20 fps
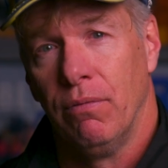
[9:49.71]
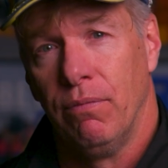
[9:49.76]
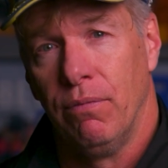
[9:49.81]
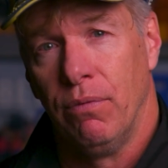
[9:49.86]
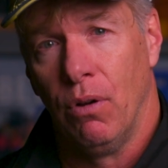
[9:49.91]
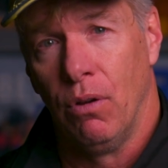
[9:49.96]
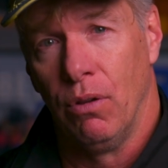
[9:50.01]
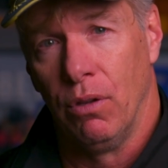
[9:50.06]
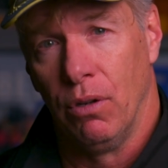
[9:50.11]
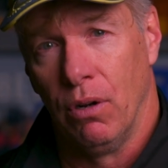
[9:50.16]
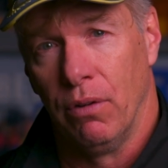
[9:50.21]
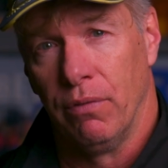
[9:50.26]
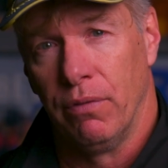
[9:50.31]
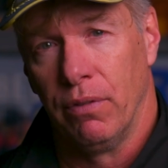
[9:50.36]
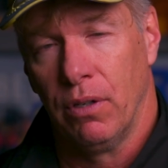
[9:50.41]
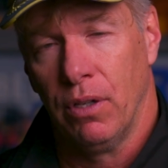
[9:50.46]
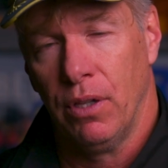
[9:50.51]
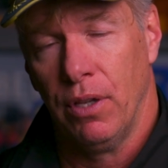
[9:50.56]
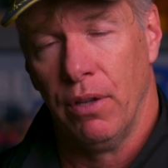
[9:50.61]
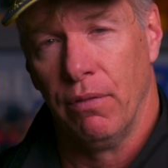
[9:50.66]
falling
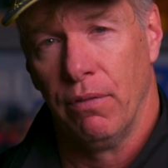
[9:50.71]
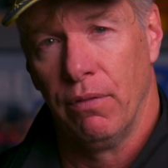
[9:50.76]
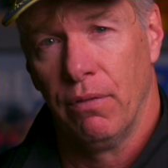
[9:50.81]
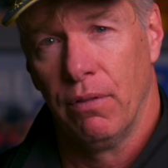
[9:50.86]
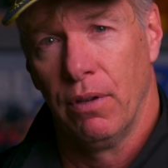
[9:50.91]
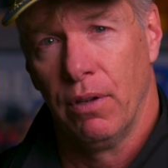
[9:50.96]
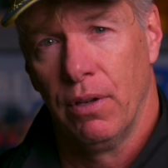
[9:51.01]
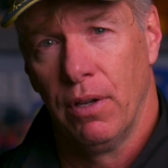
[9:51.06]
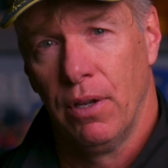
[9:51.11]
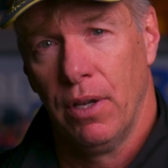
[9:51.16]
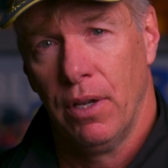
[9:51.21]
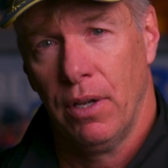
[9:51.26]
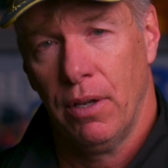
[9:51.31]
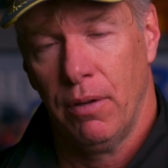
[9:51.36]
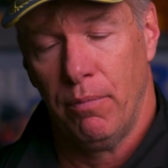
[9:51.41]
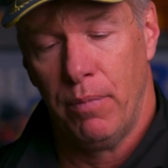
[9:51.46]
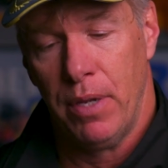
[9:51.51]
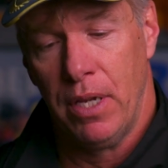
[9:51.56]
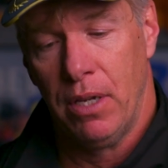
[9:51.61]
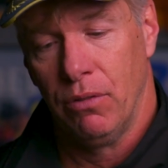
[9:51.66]
off a cliff.
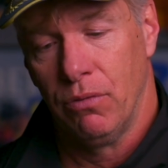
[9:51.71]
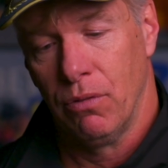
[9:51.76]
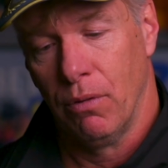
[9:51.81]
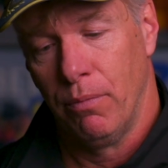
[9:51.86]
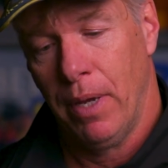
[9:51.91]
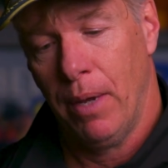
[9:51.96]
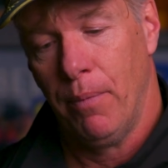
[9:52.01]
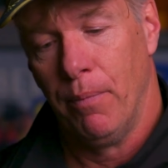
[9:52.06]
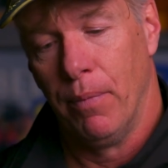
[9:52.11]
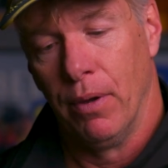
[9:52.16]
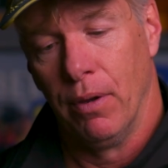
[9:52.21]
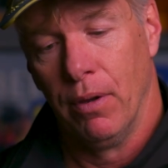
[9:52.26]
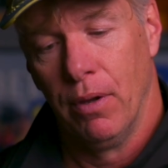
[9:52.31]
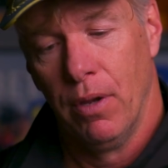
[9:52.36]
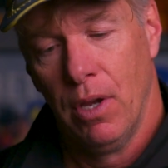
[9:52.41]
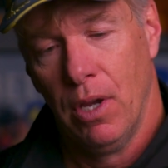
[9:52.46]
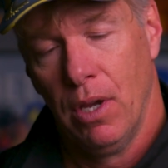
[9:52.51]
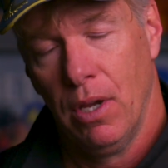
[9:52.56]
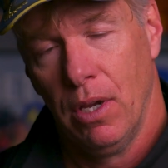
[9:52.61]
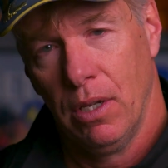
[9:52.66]
Because remember,
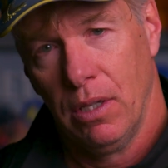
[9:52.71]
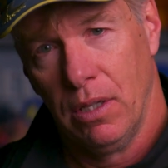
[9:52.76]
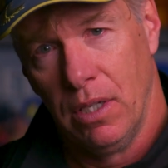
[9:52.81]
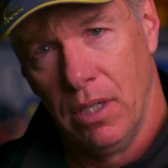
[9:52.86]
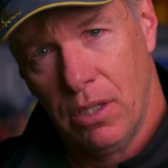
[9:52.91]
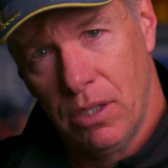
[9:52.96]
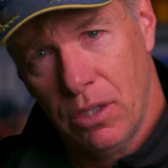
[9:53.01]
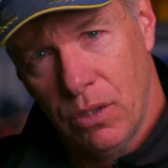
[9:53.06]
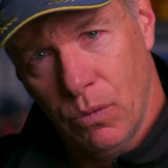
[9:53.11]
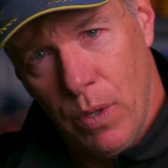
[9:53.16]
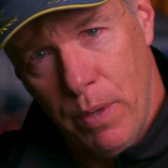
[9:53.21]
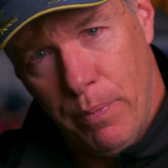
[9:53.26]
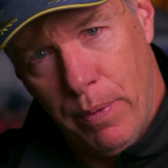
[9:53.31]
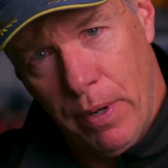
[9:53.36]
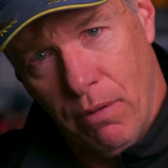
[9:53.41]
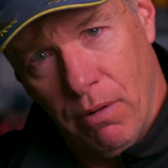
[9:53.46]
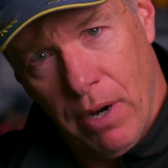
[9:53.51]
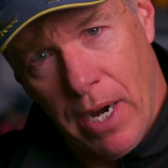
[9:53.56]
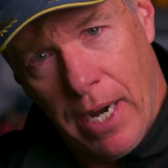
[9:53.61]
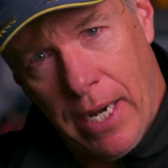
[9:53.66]
this
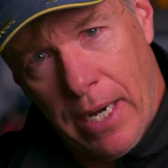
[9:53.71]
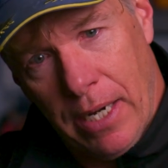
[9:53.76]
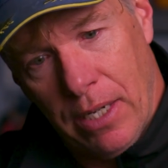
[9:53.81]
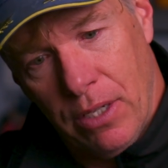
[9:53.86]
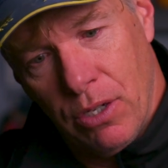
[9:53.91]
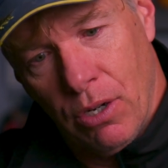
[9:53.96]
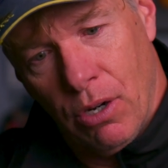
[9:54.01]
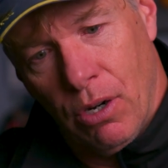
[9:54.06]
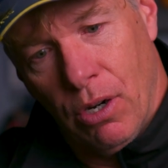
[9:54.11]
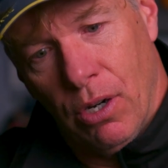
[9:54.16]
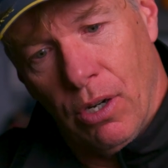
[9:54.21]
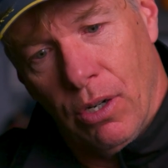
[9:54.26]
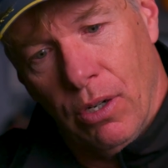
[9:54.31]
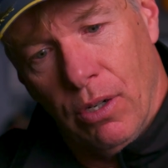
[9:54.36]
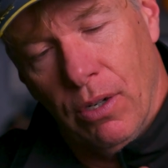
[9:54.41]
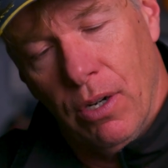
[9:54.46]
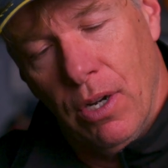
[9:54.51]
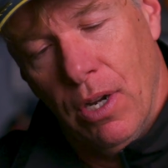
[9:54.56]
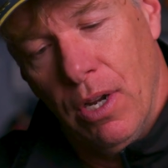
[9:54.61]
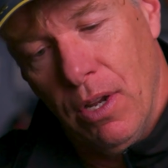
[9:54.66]
sweeping right-hand
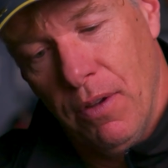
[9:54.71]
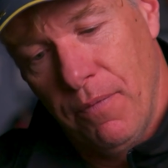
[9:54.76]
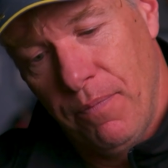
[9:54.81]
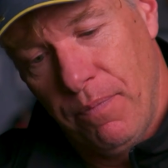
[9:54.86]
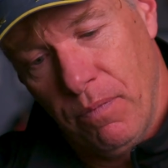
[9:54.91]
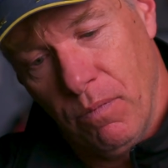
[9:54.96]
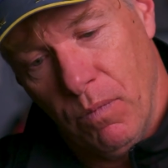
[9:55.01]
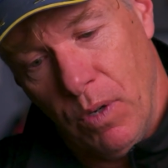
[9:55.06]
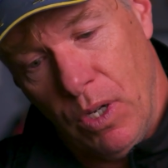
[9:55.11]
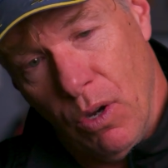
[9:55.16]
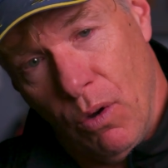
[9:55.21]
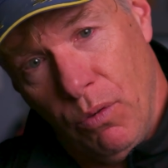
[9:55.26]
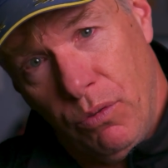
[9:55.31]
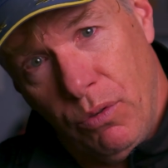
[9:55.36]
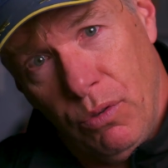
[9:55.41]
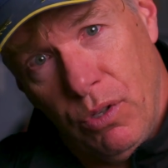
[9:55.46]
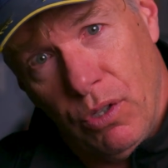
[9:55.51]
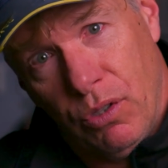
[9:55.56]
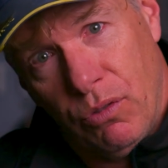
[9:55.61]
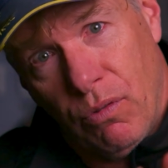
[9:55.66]
turn, we go
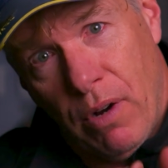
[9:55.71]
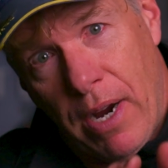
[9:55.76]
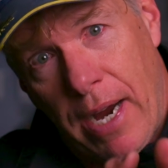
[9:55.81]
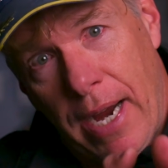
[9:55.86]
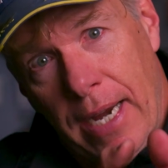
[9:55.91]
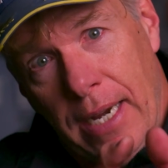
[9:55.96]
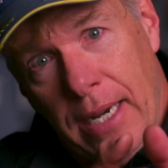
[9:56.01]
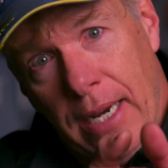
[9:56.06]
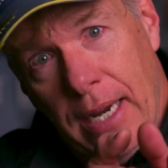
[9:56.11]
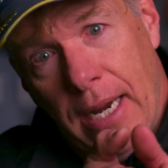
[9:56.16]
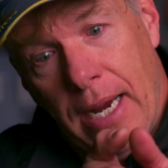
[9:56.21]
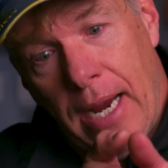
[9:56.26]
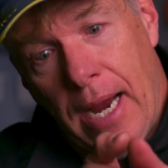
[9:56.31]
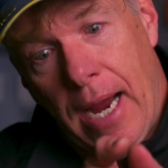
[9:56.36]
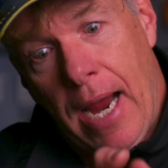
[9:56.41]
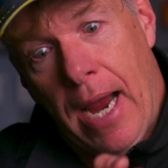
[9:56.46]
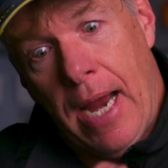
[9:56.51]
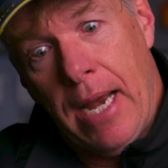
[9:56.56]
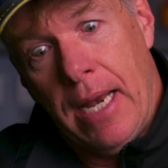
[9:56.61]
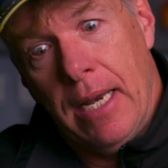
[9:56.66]
through this right,
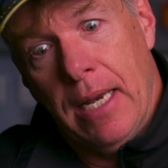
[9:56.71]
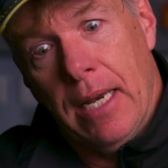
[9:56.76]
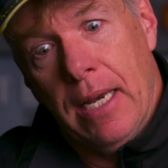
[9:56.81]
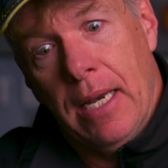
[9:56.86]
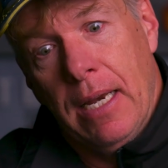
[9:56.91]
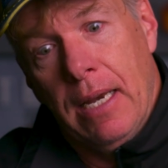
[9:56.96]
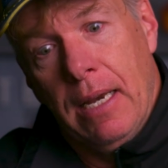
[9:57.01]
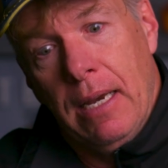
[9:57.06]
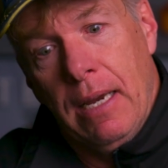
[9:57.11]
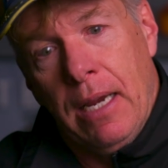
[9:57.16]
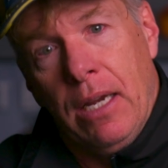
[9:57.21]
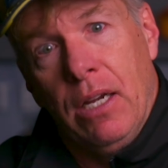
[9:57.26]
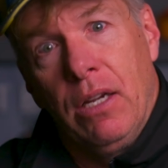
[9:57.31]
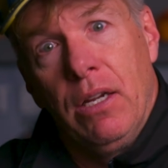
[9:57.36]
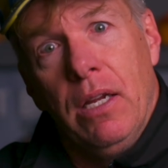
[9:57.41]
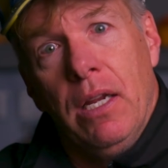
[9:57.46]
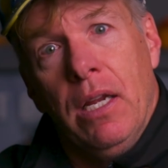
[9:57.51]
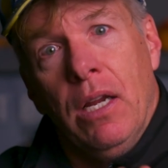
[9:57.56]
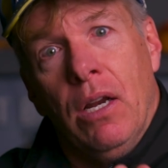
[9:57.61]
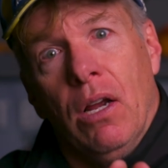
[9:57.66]
and
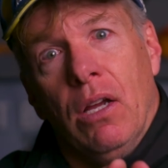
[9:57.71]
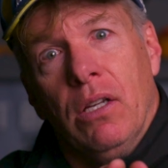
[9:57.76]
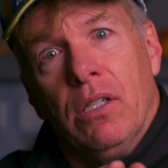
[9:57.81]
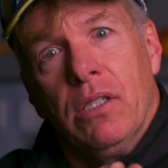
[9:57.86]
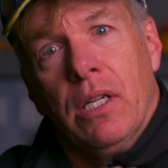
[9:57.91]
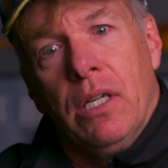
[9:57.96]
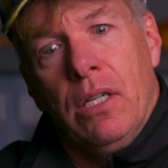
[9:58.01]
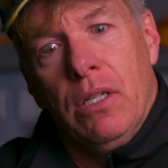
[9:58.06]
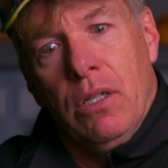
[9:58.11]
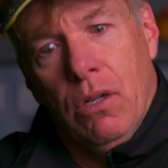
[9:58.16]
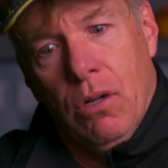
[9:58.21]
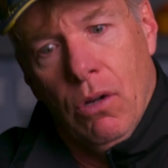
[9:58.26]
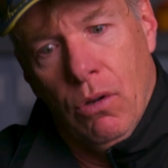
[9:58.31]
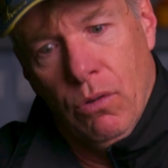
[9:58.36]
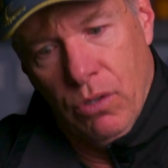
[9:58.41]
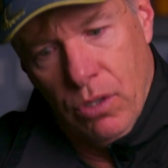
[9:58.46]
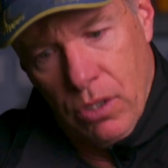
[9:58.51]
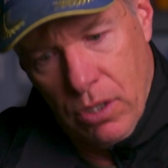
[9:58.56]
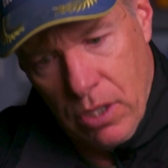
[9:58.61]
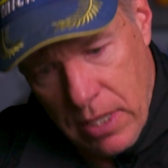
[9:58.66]
it all of a sudden
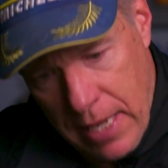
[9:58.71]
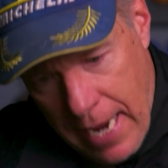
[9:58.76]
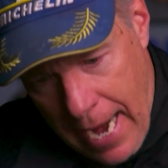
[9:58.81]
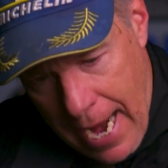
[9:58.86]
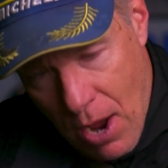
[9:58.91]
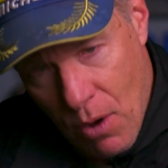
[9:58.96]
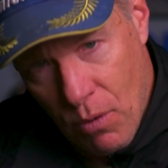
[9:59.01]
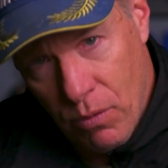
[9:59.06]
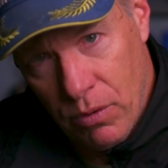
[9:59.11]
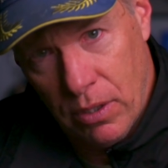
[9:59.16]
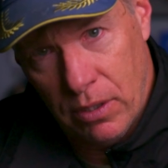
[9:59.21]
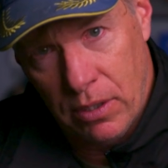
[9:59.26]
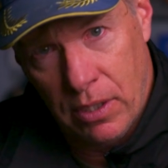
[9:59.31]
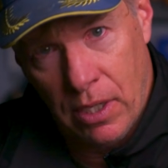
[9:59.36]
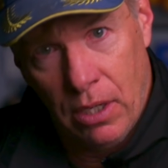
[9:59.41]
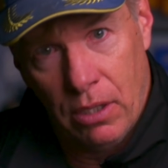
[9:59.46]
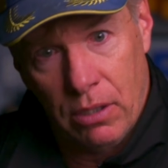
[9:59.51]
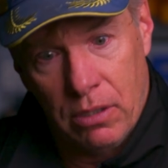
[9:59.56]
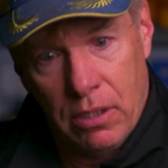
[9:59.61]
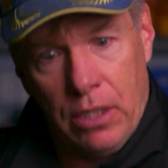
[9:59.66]
goes down this
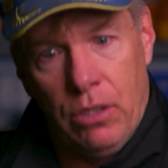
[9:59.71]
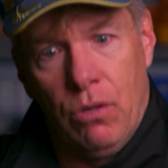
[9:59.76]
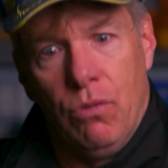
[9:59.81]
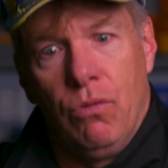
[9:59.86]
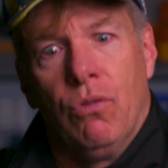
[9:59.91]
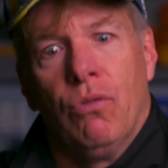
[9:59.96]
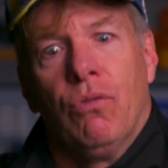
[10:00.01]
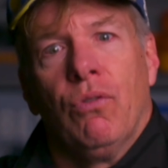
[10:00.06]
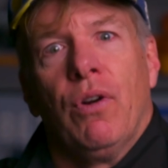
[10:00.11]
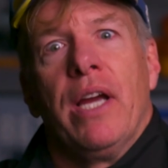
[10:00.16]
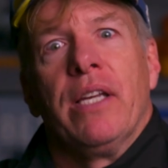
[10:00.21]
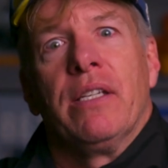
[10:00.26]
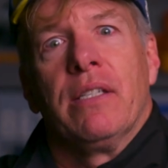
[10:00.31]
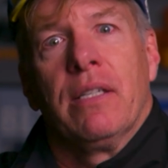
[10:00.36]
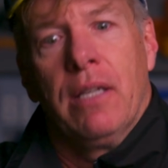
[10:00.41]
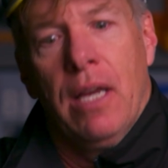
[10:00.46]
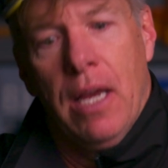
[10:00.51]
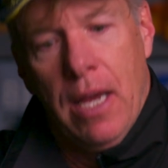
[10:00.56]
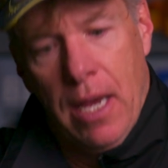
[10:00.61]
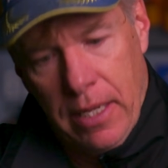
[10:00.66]
hill. It's like you
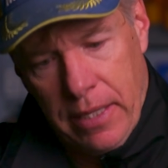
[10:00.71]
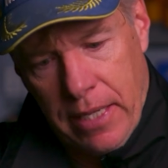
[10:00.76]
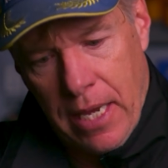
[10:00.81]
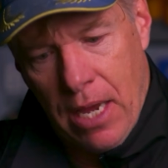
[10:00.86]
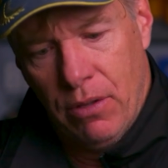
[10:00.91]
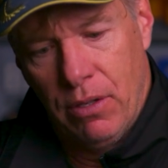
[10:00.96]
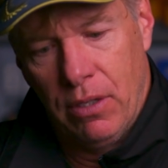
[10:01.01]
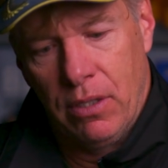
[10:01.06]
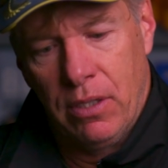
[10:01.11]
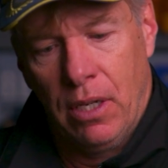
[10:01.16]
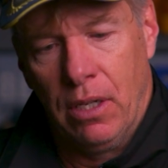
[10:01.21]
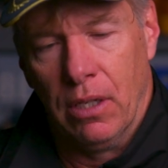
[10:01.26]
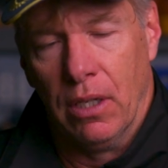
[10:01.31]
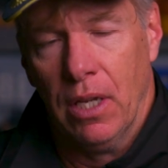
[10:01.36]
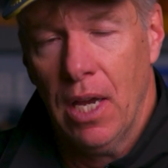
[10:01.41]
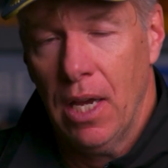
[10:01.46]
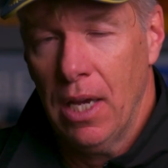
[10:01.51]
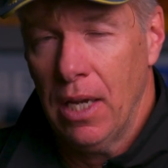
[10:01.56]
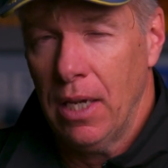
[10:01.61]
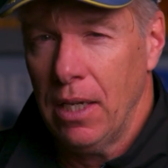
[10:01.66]
crest down this hill.
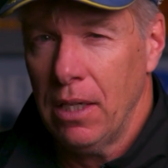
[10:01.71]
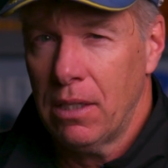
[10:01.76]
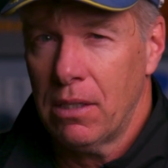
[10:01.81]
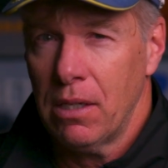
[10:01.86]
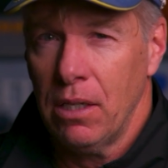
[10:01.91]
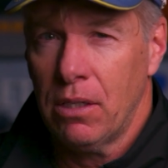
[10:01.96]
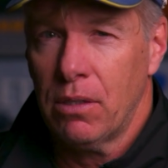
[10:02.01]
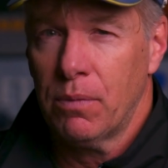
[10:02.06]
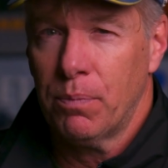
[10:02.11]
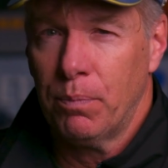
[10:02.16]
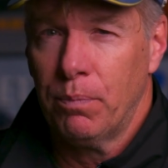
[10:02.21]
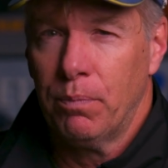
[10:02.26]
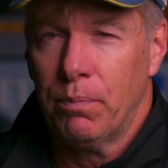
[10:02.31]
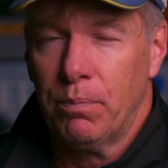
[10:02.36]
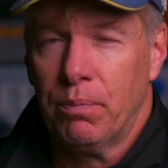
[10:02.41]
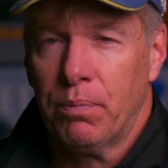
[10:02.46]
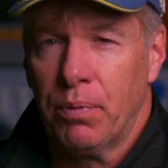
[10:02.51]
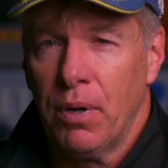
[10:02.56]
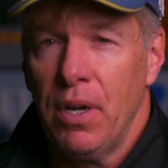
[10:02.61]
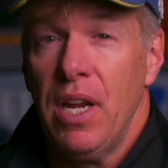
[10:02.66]
It's
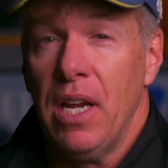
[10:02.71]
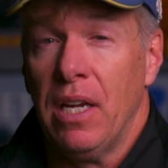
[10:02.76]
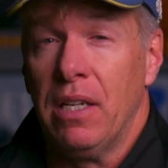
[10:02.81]
pretty